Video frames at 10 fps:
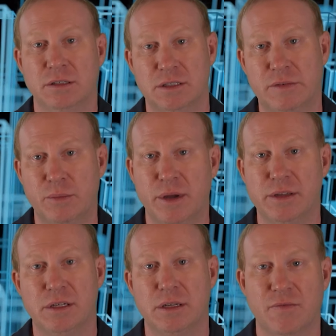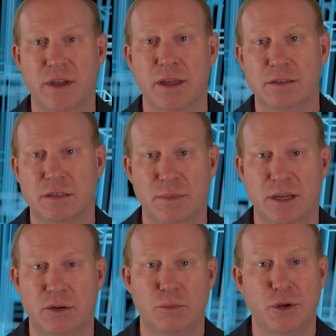several months in advance to
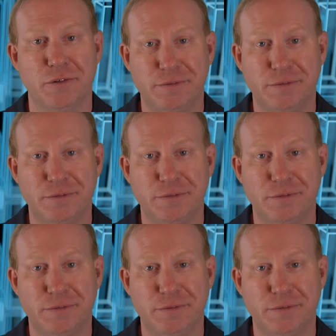make your move.